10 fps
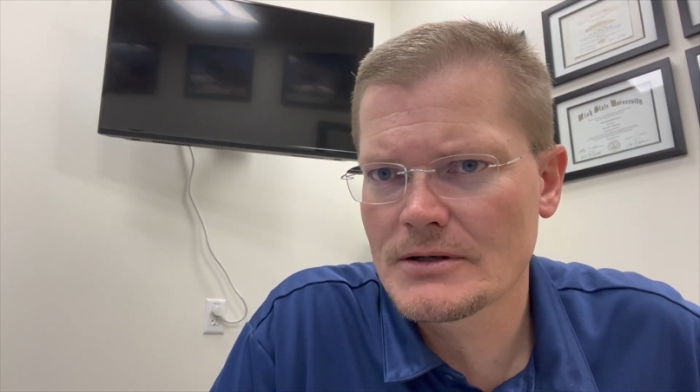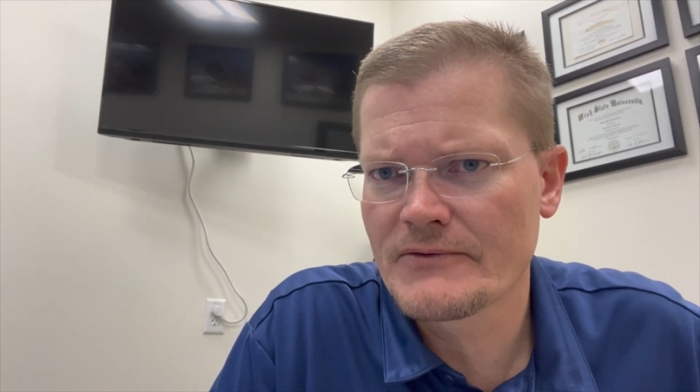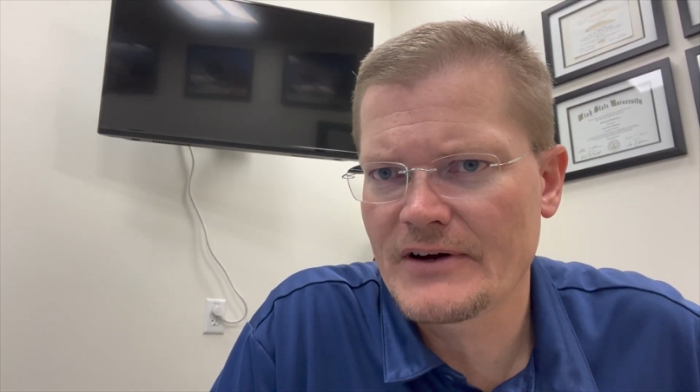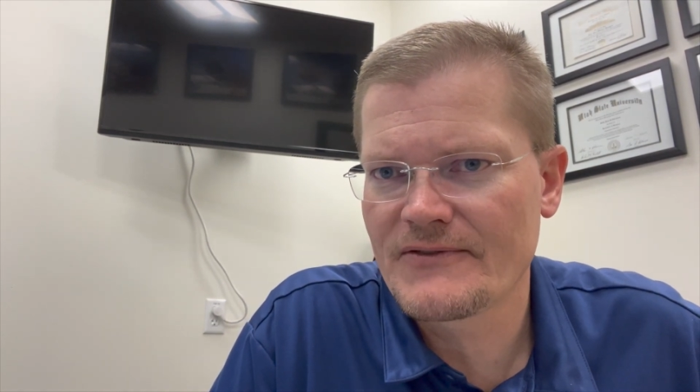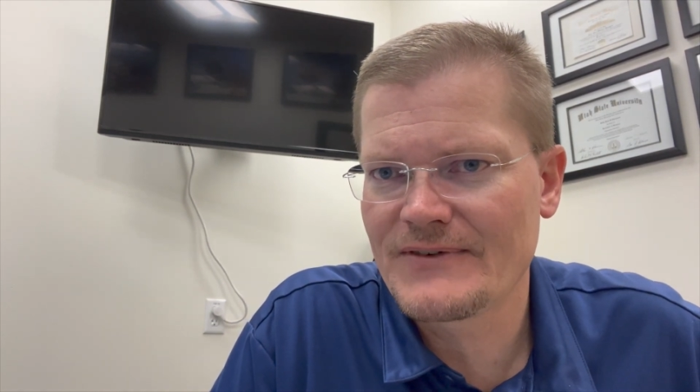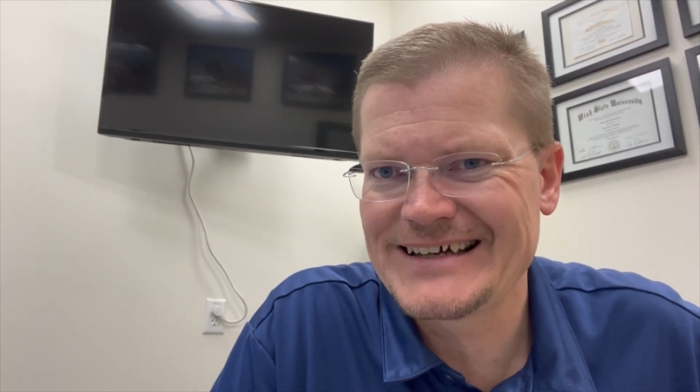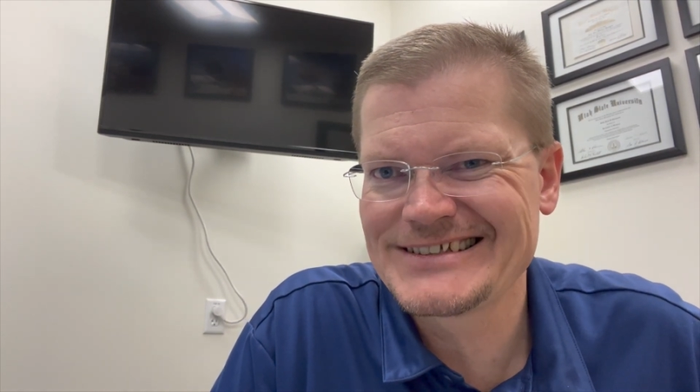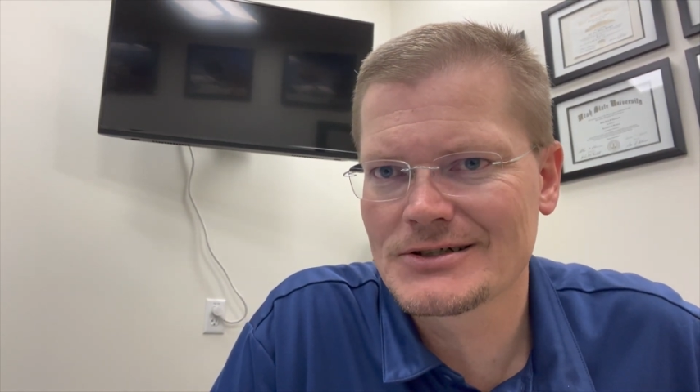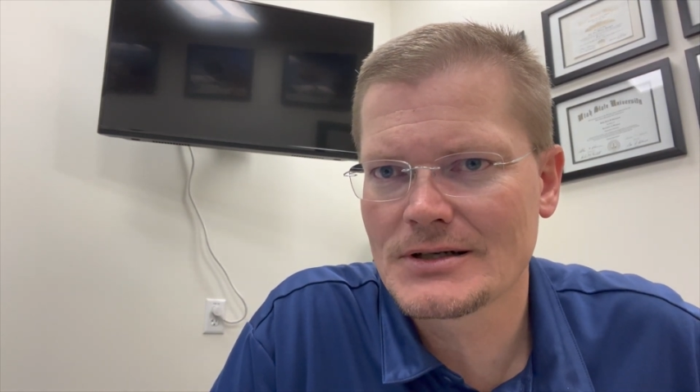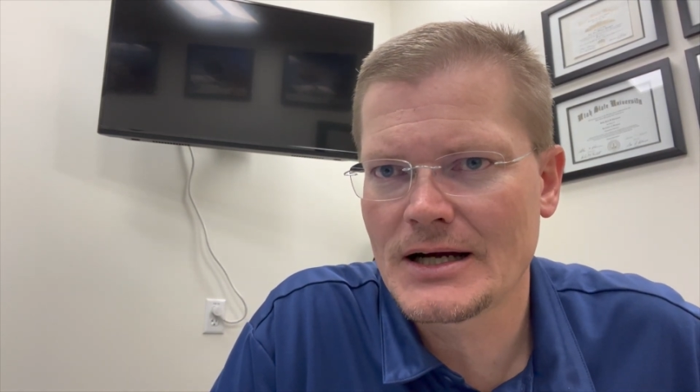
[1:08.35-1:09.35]
If I find
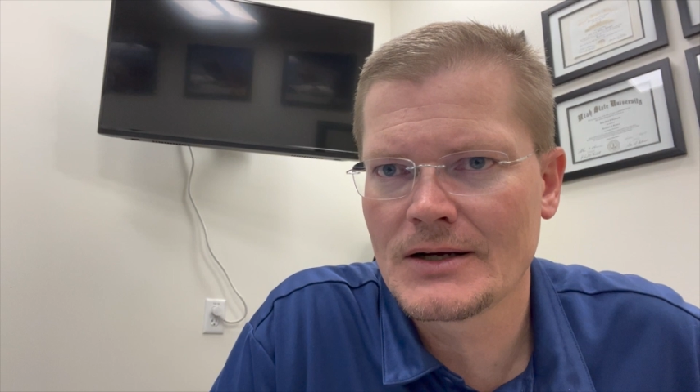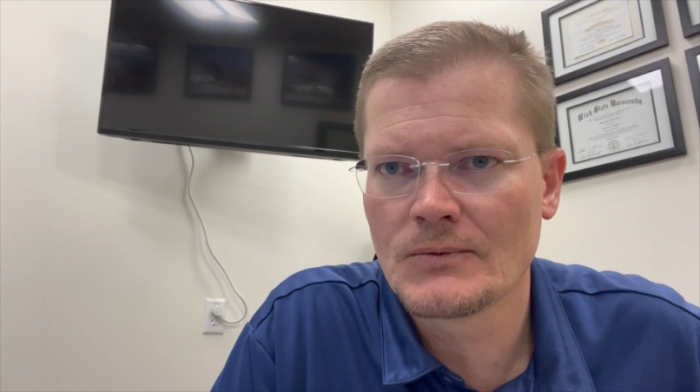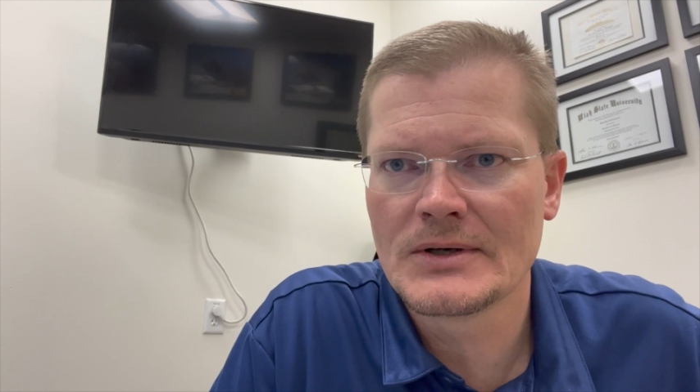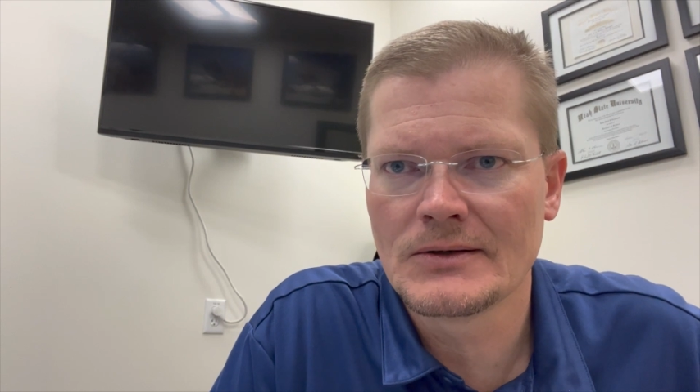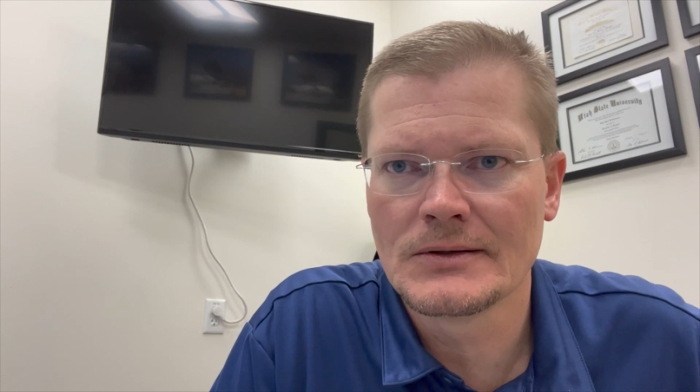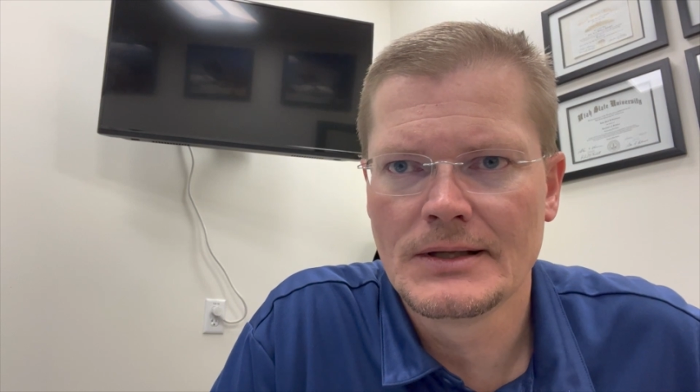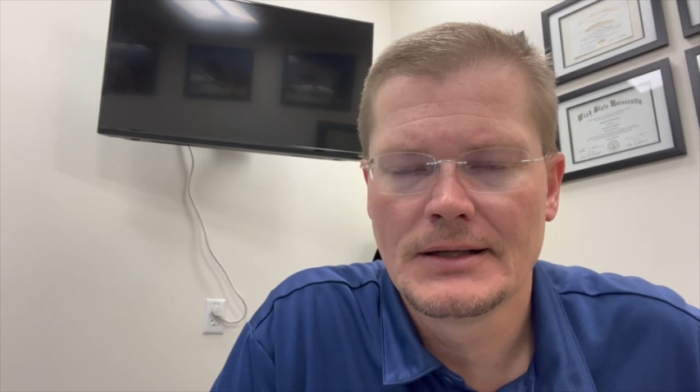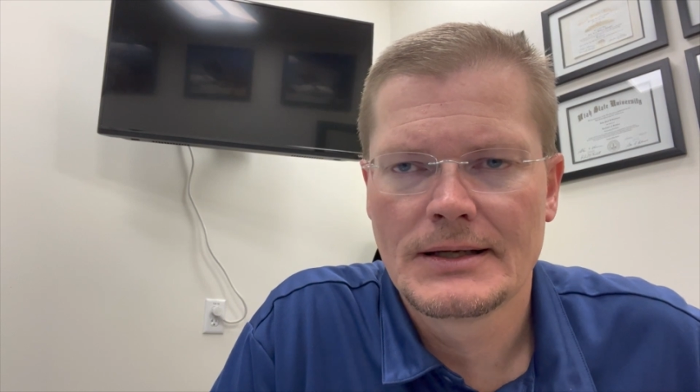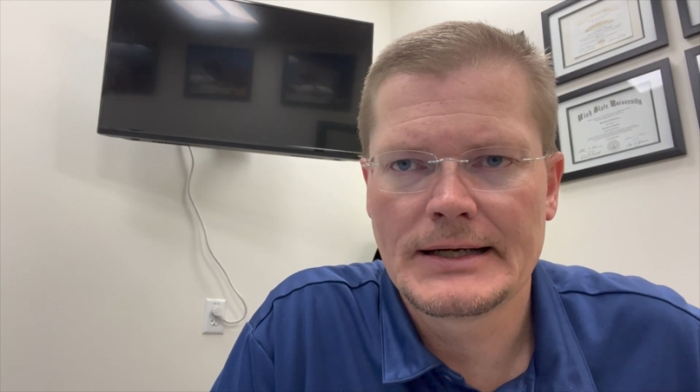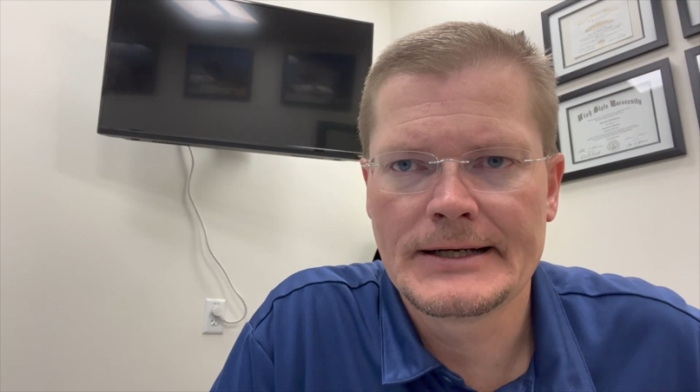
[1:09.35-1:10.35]
her, I will
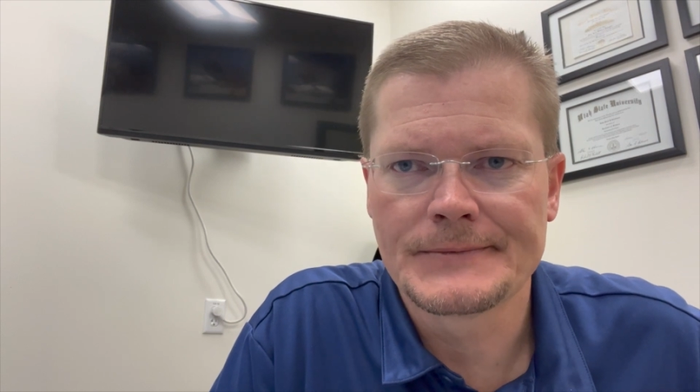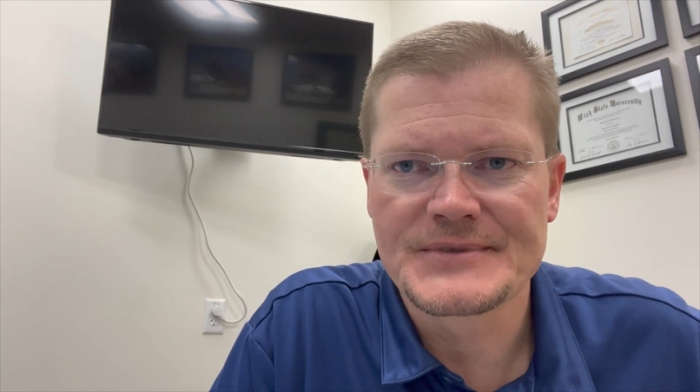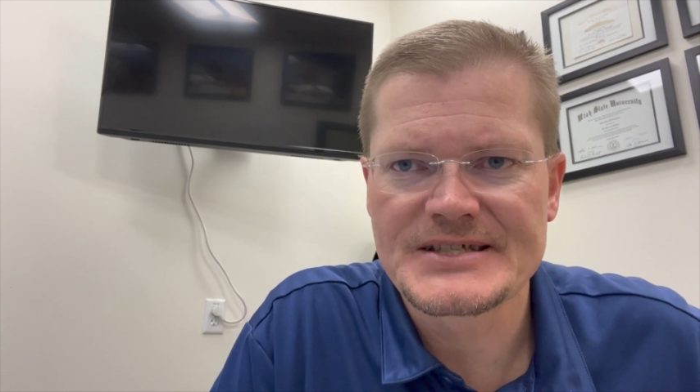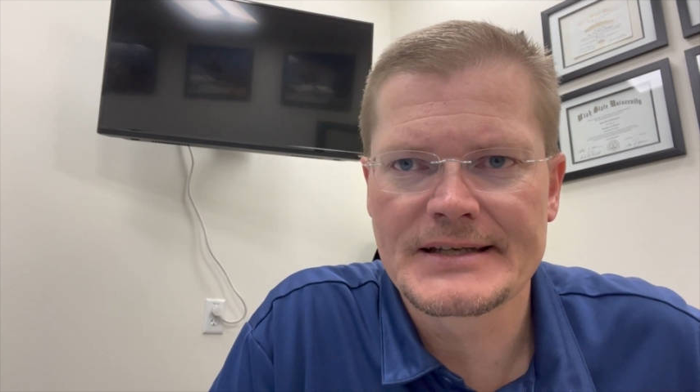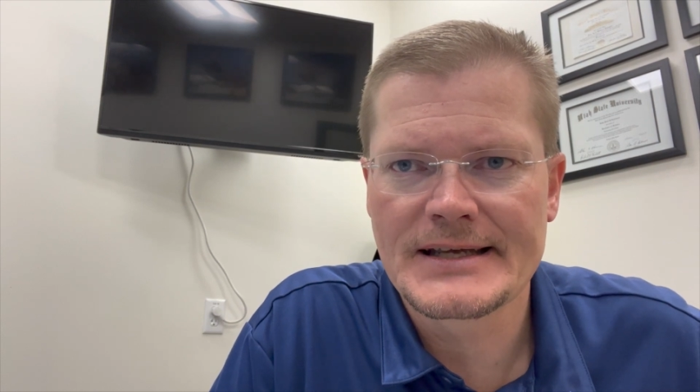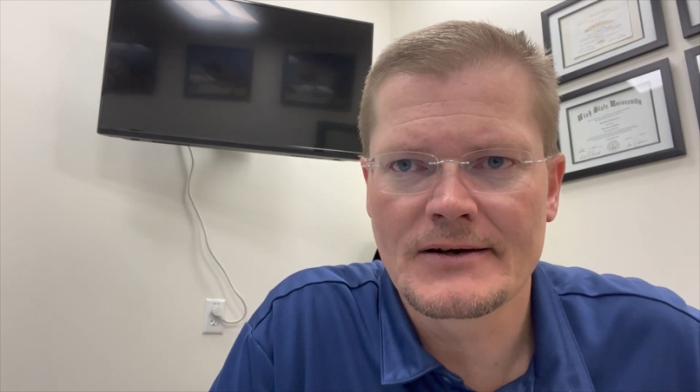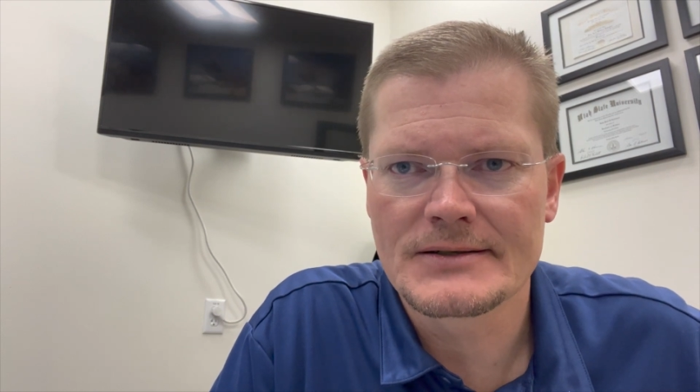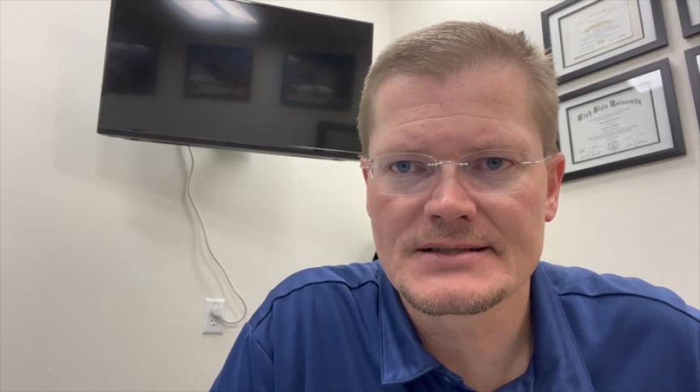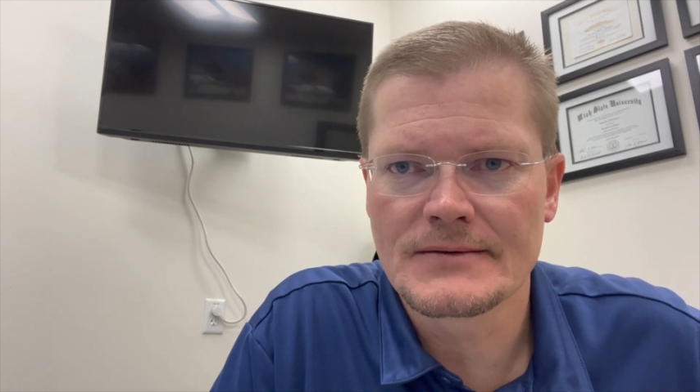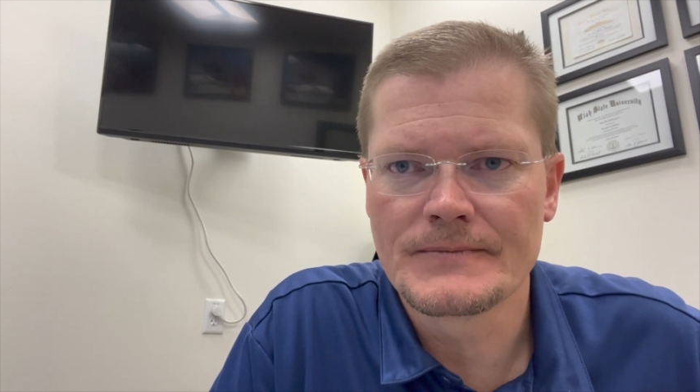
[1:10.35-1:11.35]
um, send
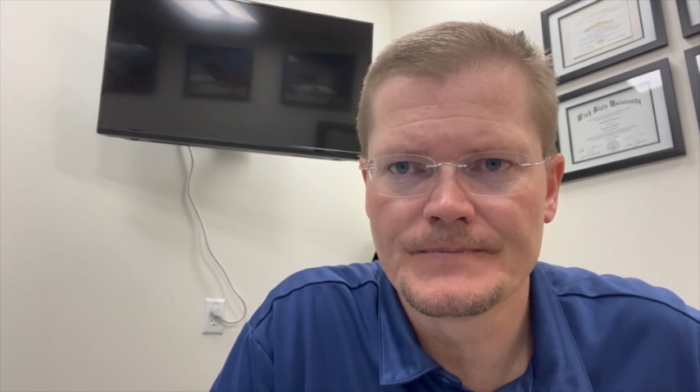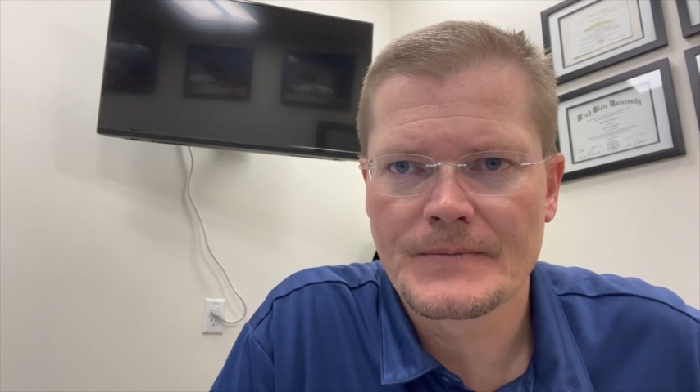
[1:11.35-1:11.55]
out some